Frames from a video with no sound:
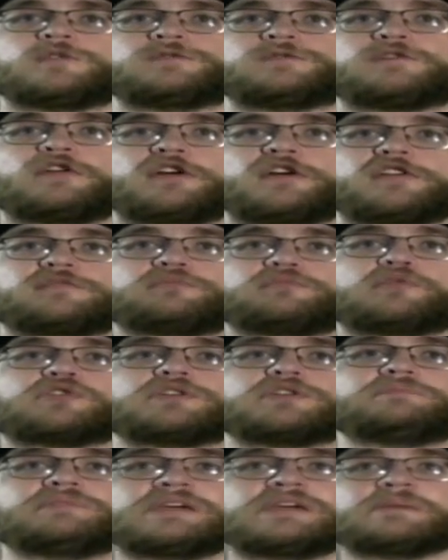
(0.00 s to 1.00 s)
which focus
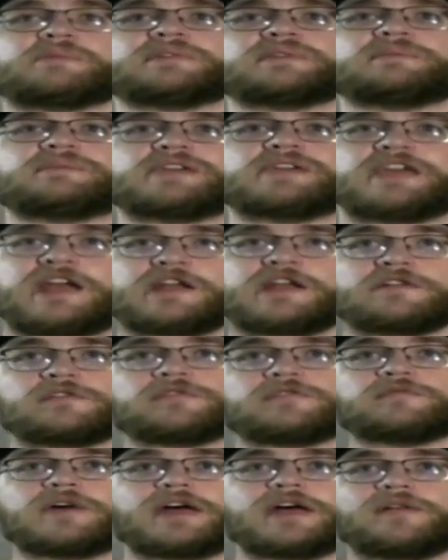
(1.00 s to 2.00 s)
more on being able to be
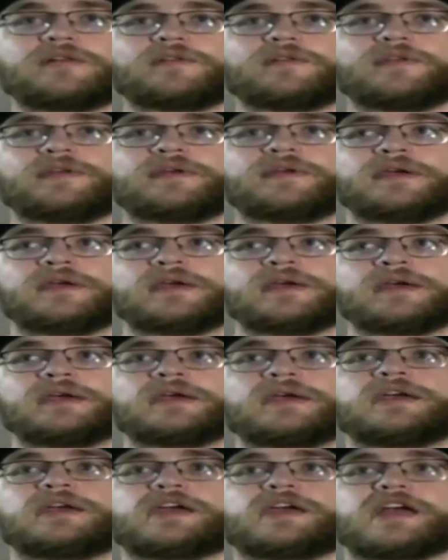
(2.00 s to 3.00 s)
handled well,
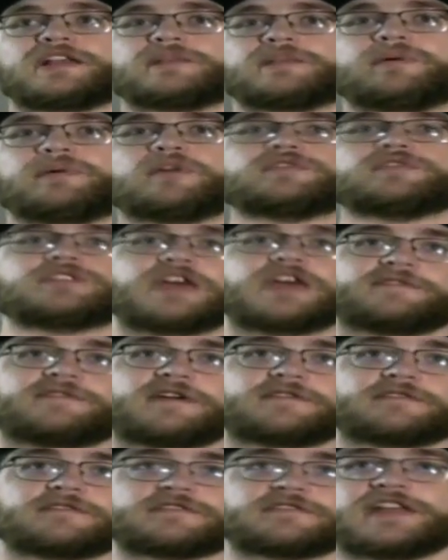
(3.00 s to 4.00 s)
as opposed
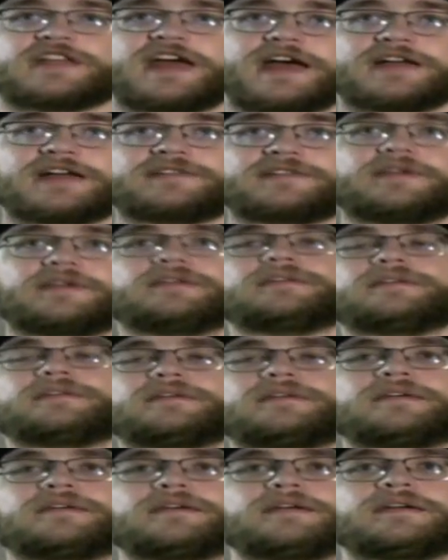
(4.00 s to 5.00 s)
to every other stat.
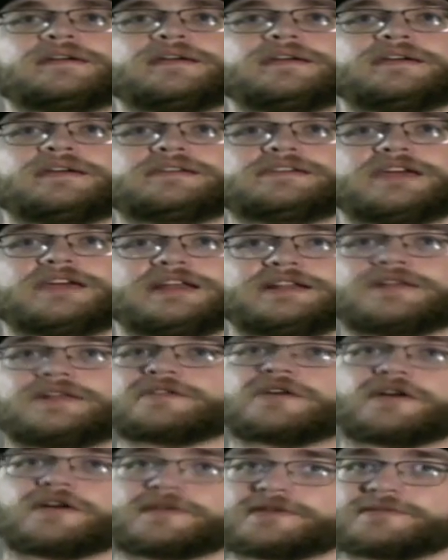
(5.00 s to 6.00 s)

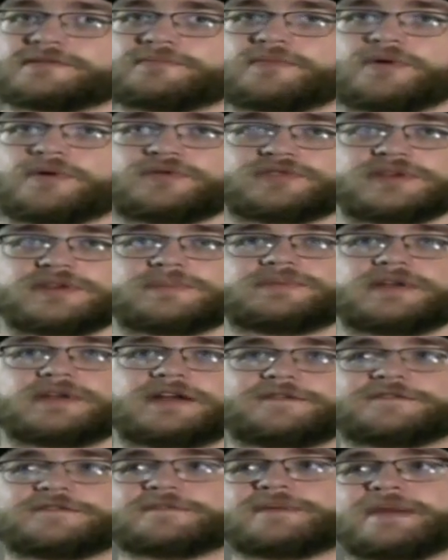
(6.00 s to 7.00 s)
And they're also
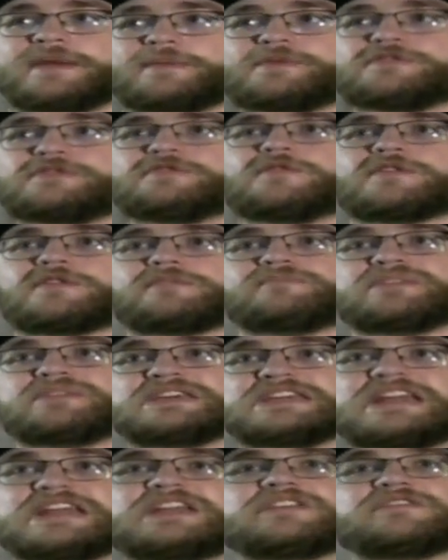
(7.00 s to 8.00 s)
mostly played for people who
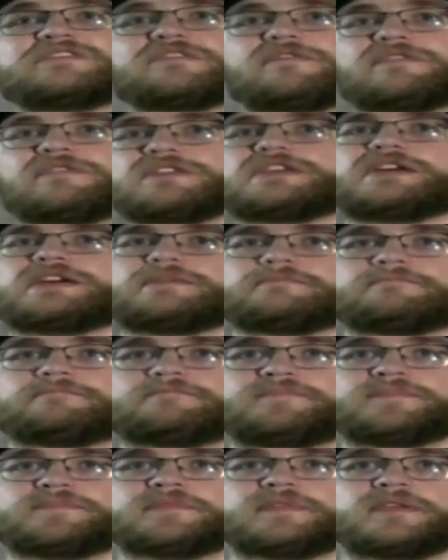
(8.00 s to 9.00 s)
are beginners of the
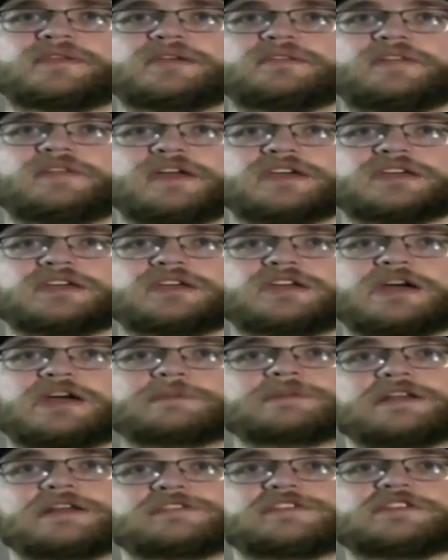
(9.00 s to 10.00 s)
game. Like,
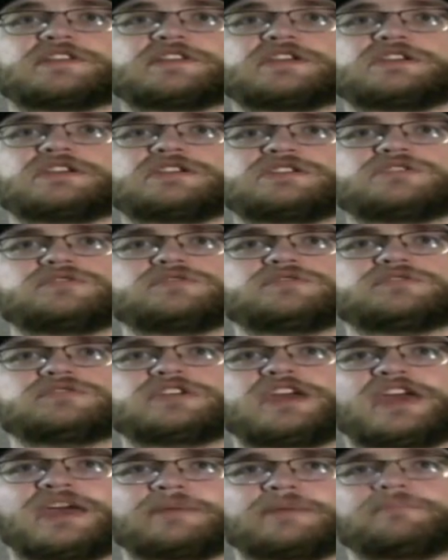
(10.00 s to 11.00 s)
I'm not saying that
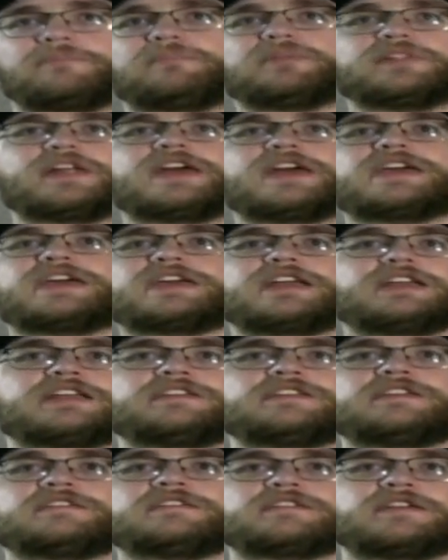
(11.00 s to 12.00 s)
you can't
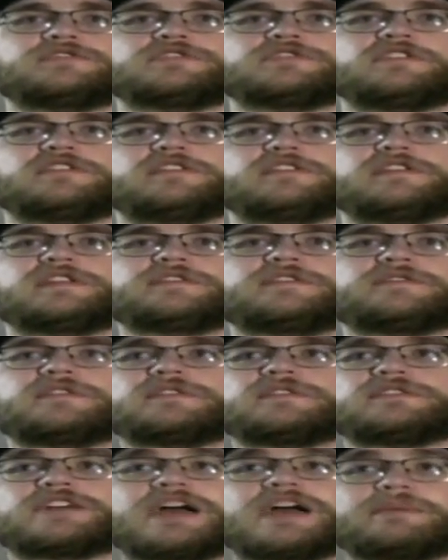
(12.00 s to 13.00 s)
play any of these engines as a
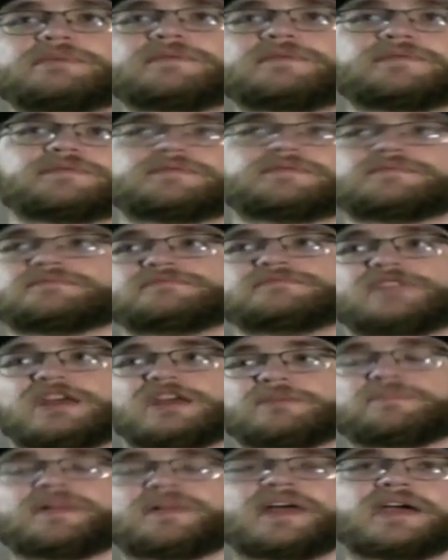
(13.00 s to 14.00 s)
different type of
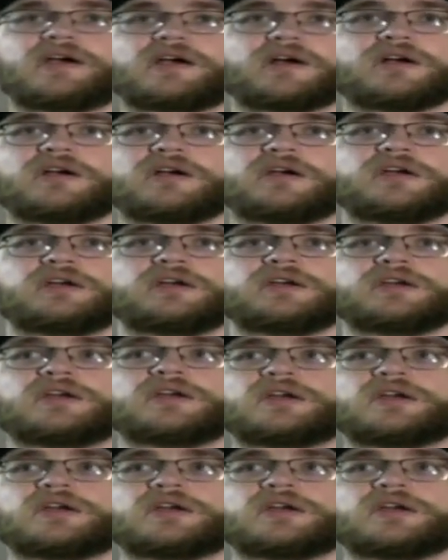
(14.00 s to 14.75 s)
like player,